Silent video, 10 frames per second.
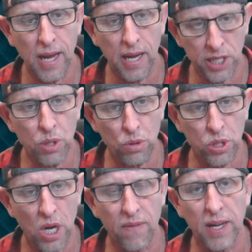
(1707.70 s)
He's still
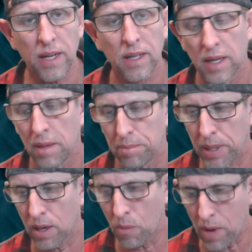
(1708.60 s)
serving,
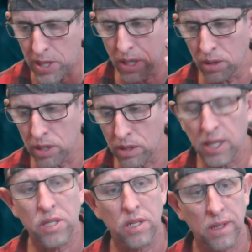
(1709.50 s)
but I won't tell you.
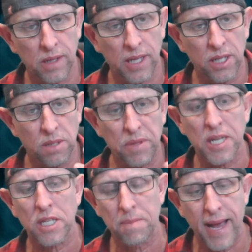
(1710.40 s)
There's some
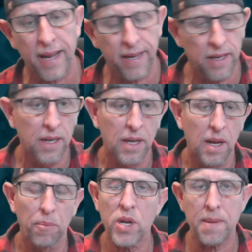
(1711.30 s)
things about it.
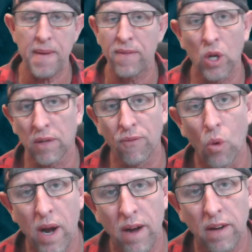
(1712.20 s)
We ended up having like a
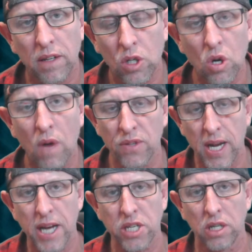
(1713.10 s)
4-hour
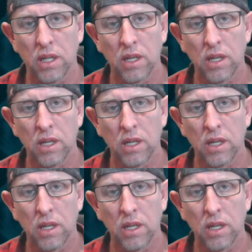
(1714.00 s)
conversation.